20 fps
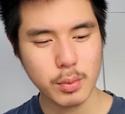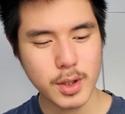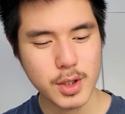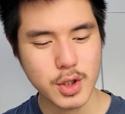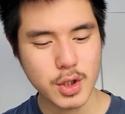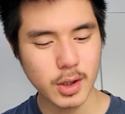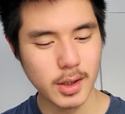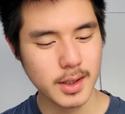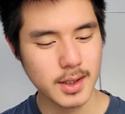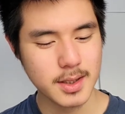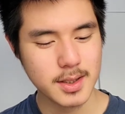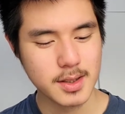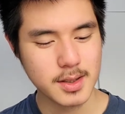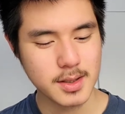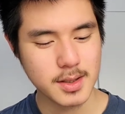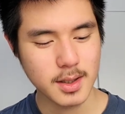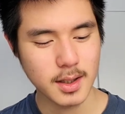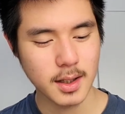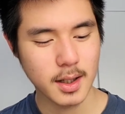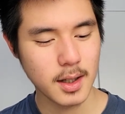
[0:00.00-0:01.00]
which
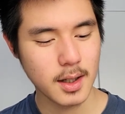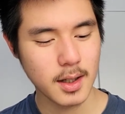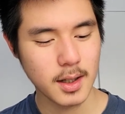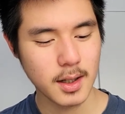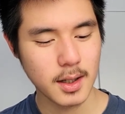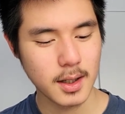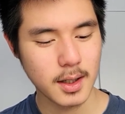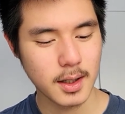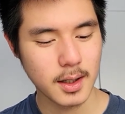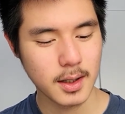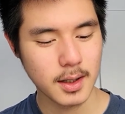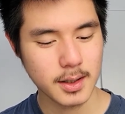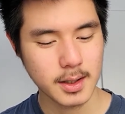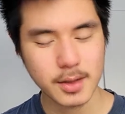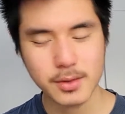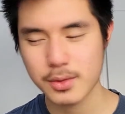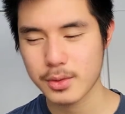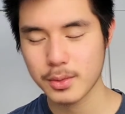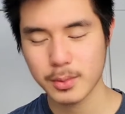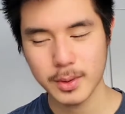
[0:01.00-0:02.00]
is
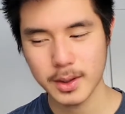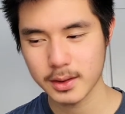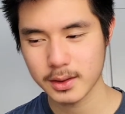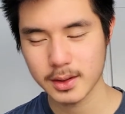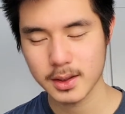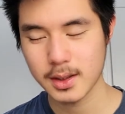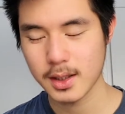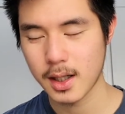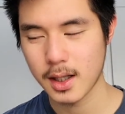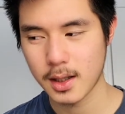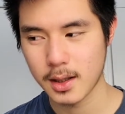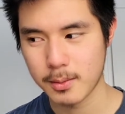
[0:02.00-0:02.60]
another really